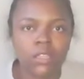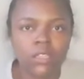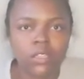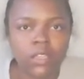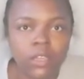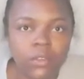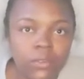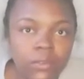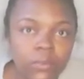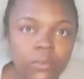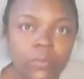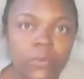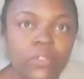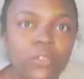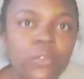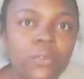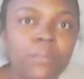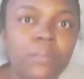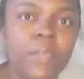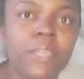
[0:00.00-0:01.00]
Now, when
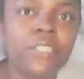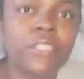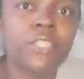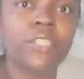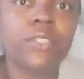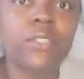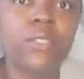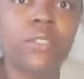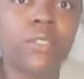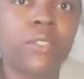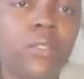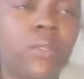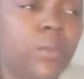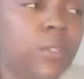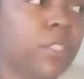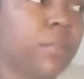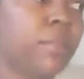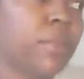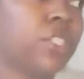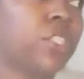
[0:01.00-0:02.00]
you measure, you
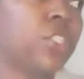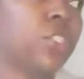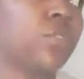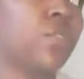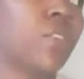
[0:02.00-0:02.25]
want to measure